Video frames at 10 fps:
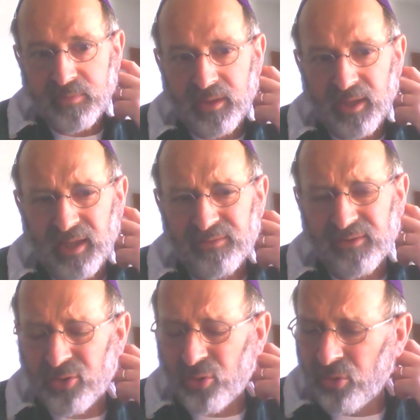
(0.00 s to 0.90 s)
It's
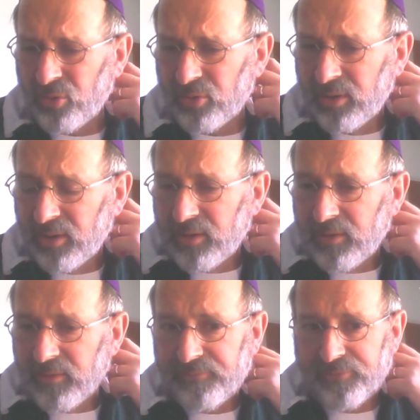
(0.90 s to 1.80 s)
a call
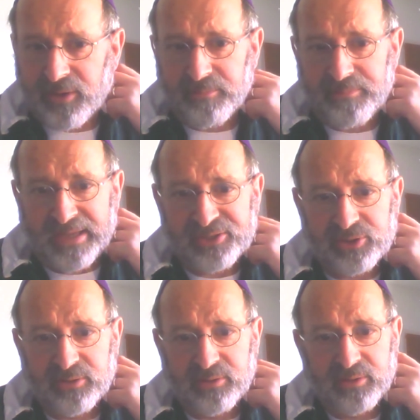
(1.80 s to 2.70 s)
for
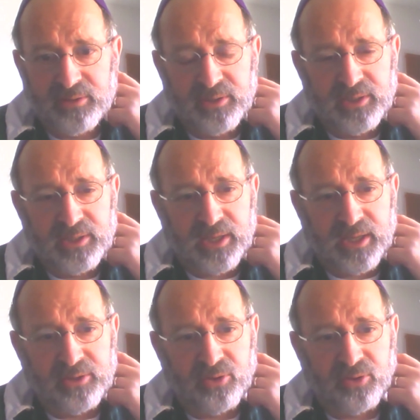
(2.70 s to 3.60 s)
compassion
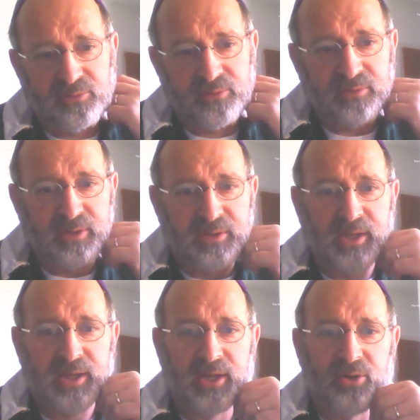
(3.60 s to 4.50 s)
and not
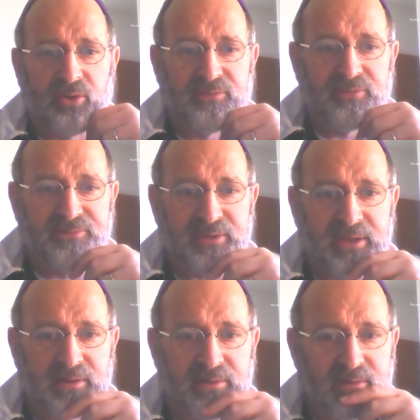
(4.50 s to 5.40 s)
for
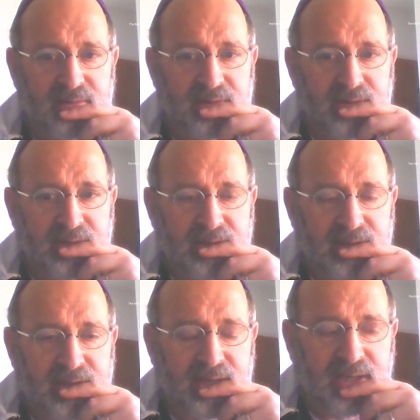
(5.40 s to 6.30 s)
fear.
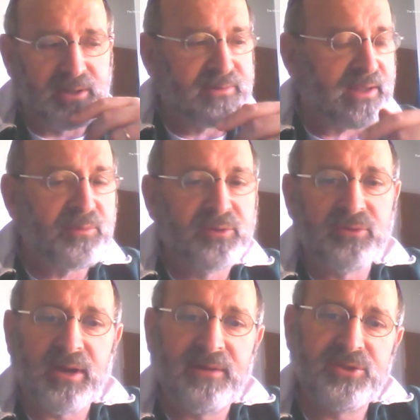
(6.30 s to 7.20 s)
And the Talmud
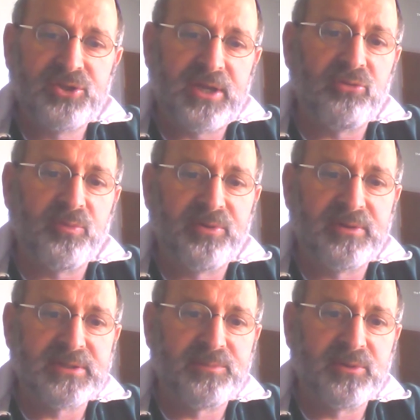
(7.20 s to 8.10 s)
derives a general
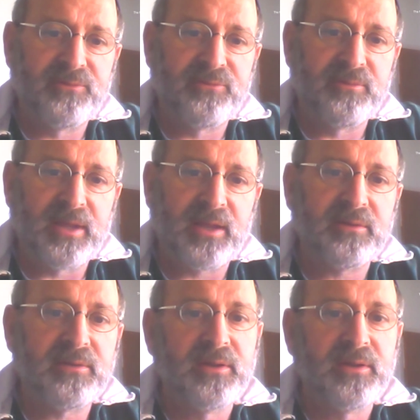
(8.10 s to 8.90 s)
principle from that.